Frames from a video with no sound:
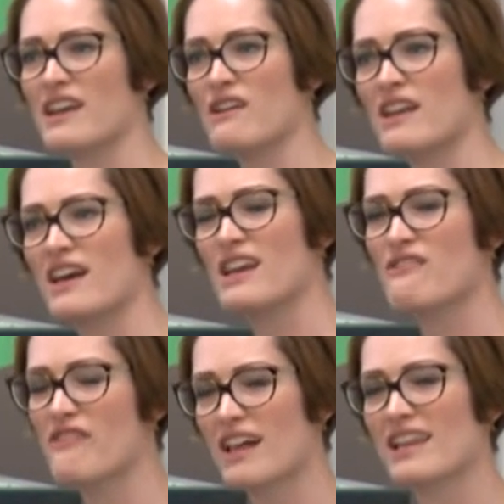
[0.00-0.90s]
And
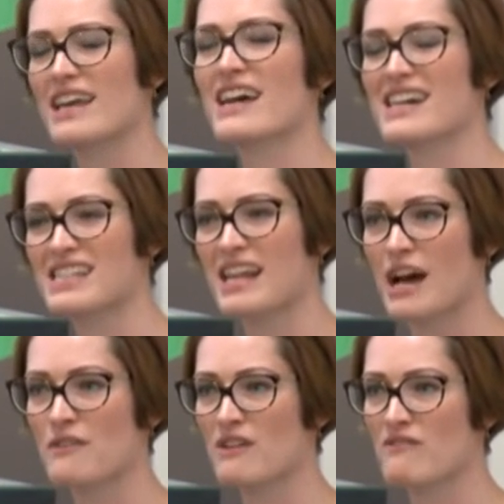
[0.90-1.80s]
it felt like that isn't
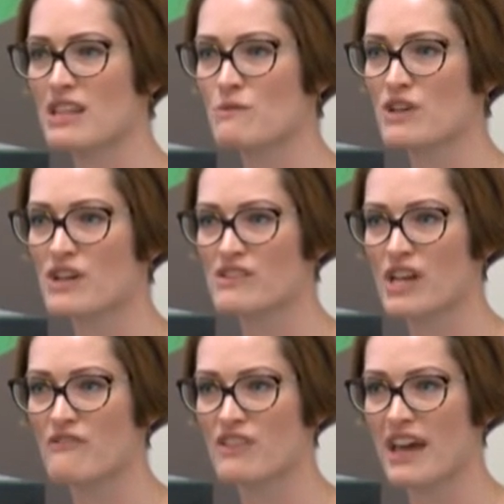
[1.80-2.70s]
how they really worked
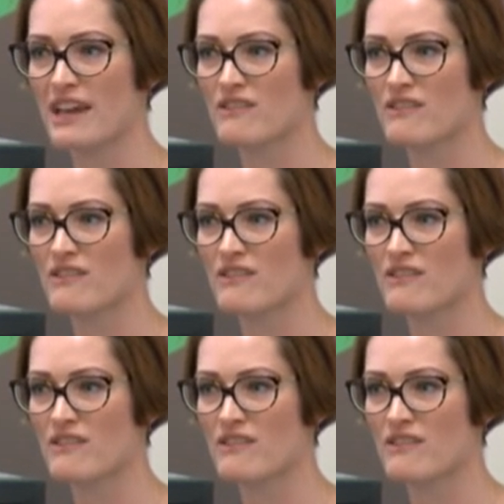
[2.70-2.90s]
over there.